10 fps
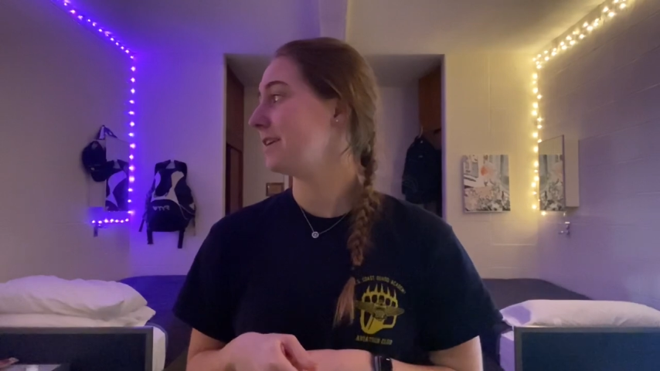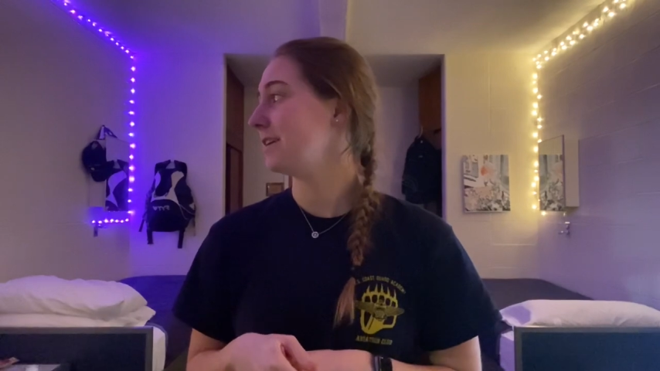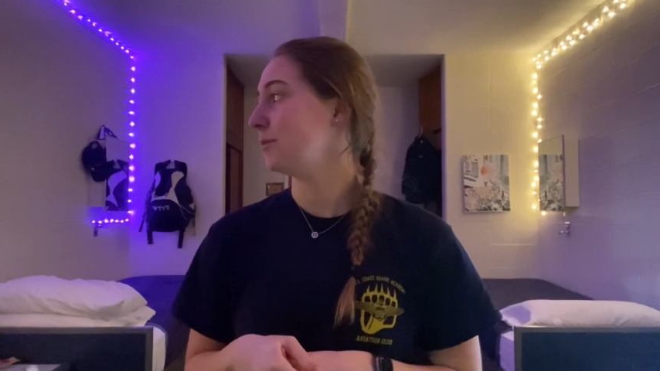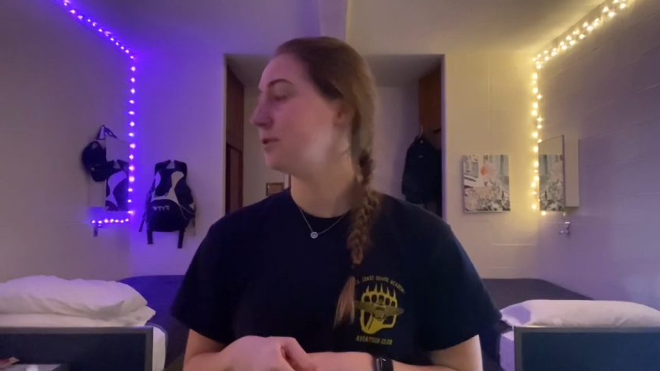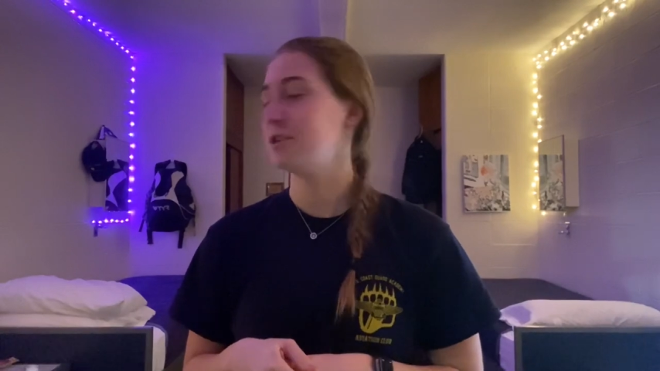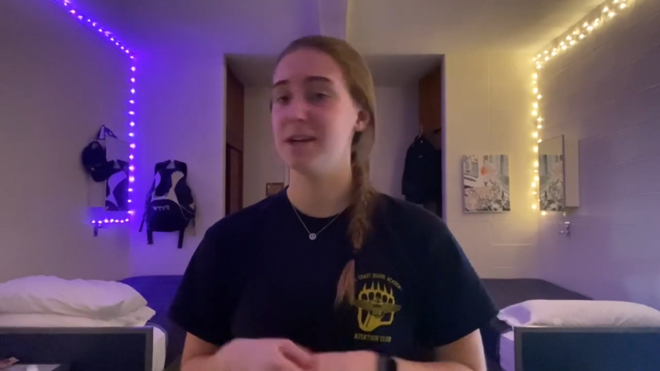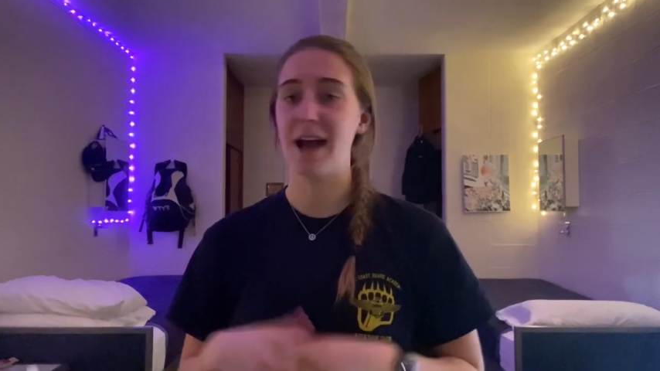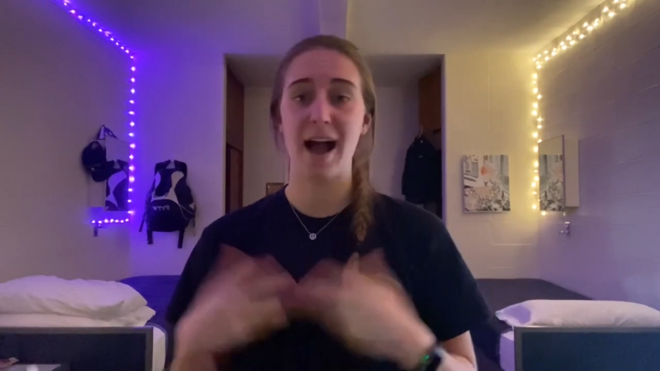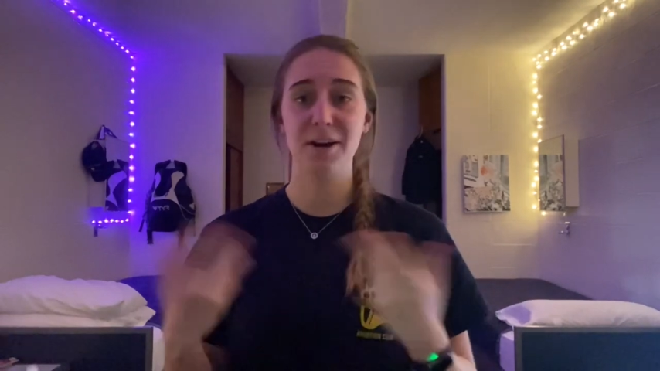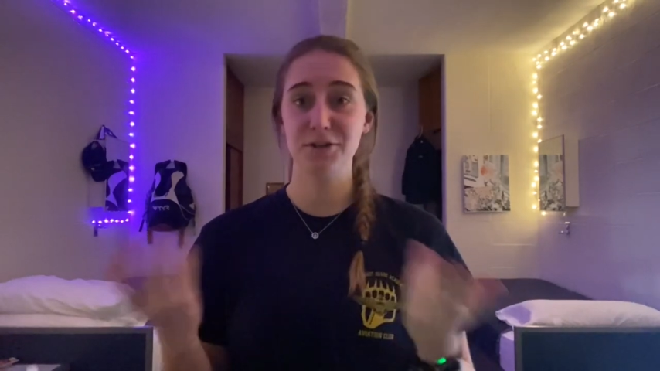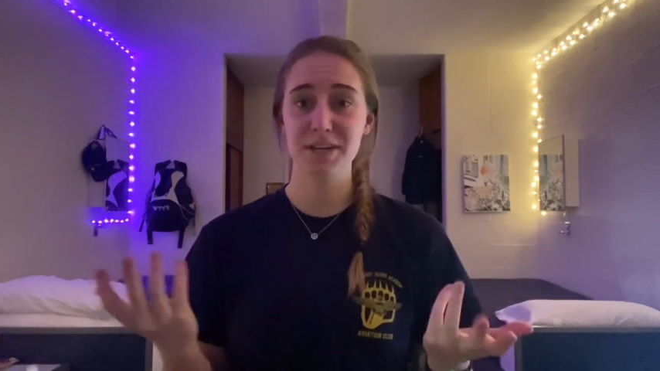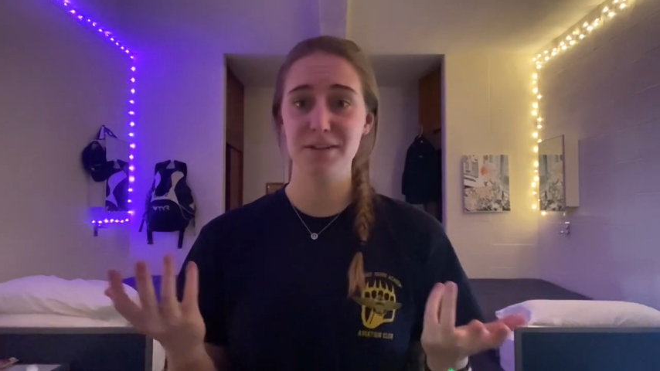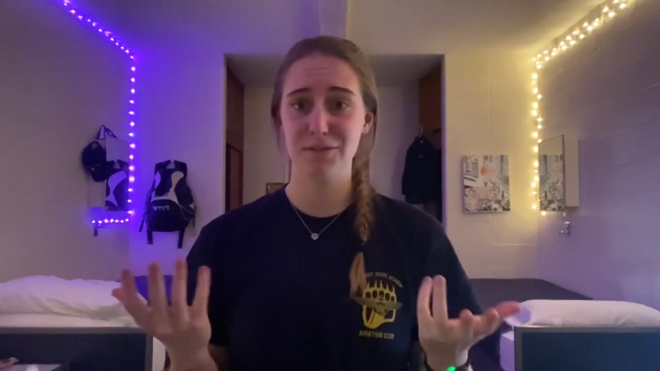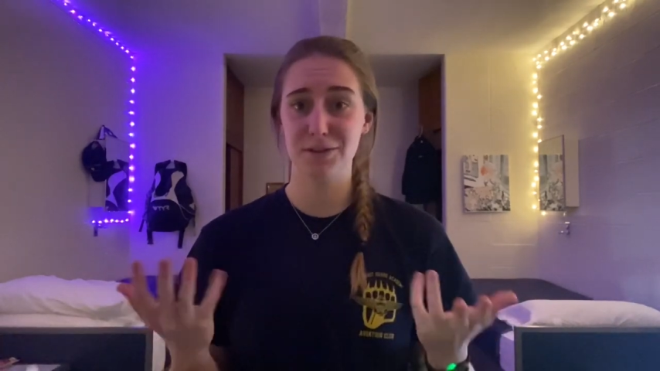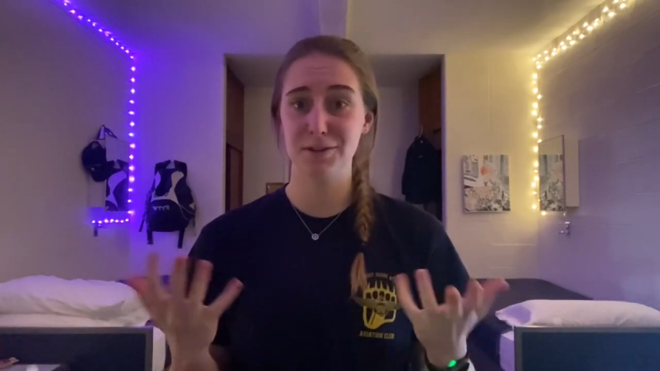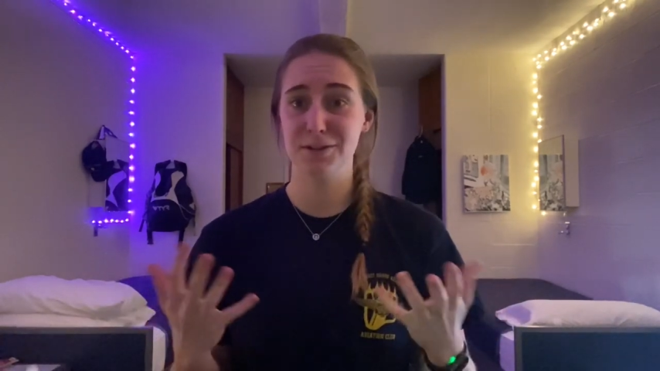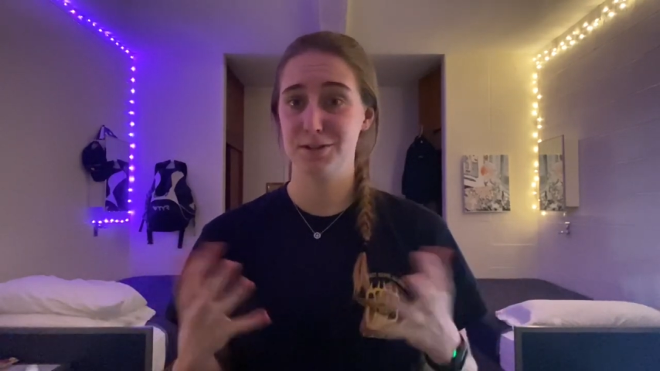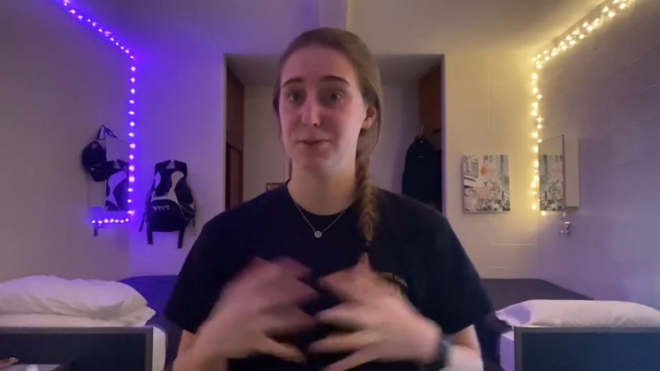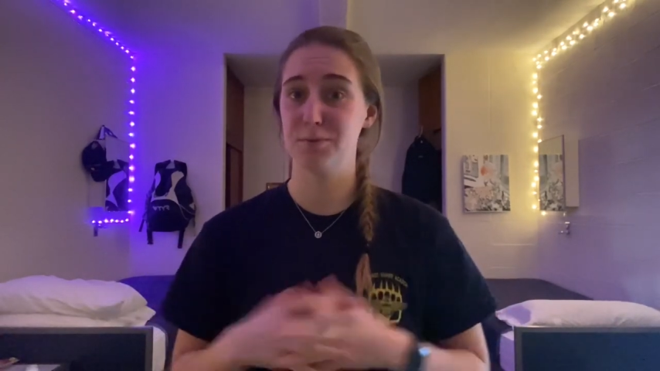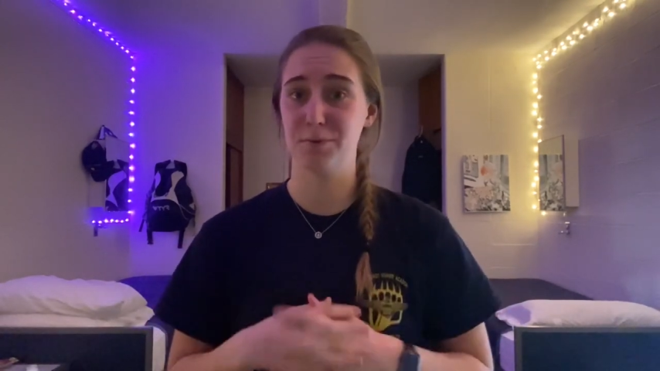which I actually have learned to
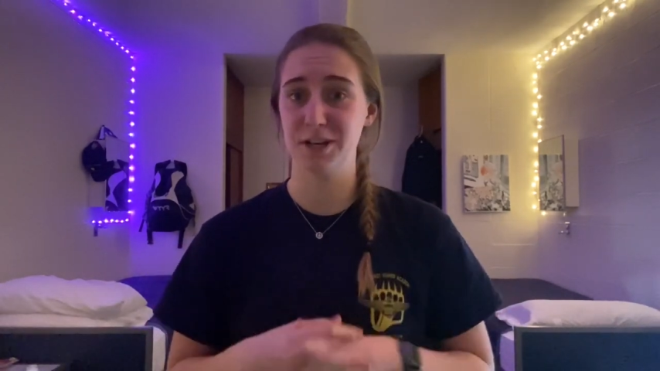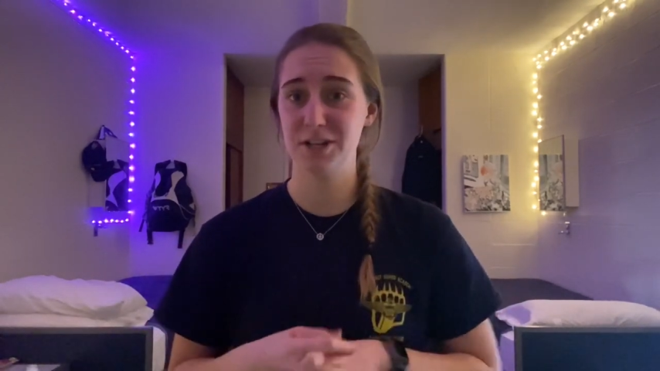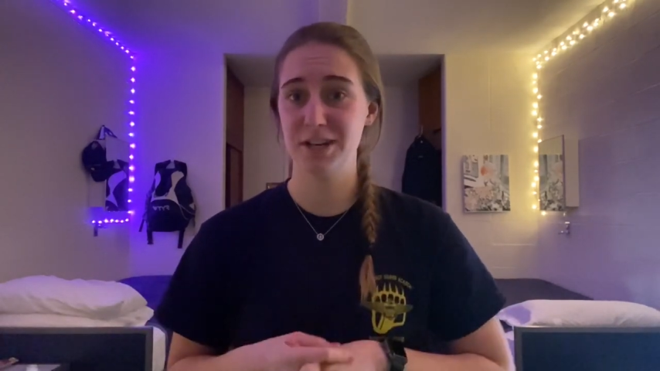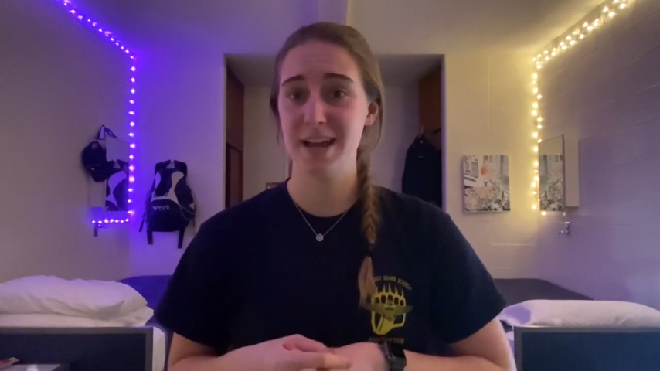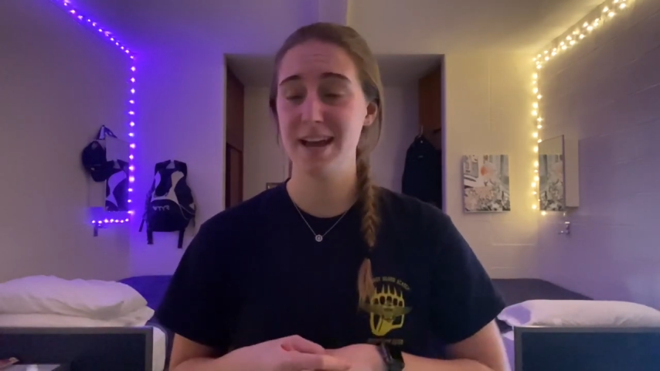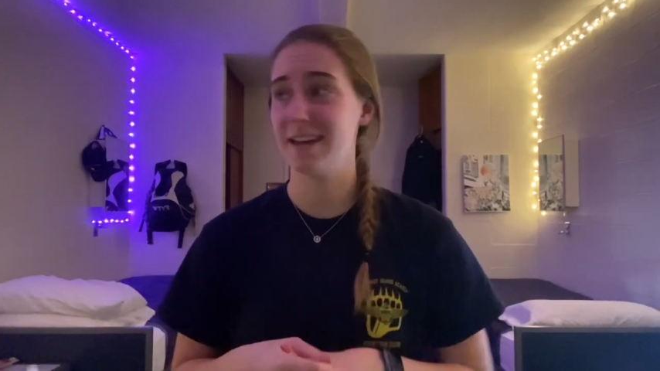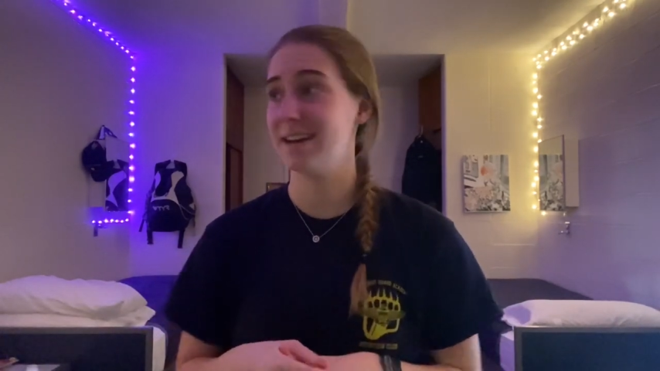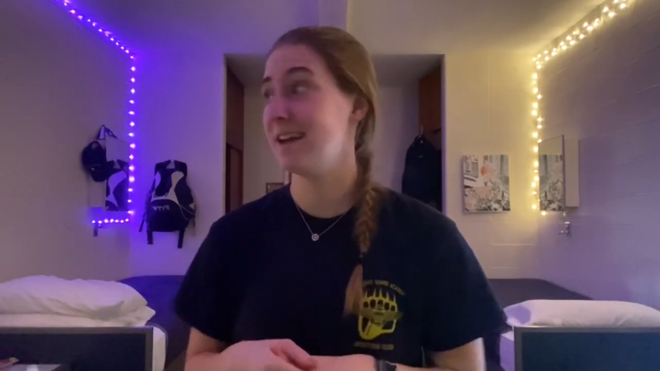appreciate, and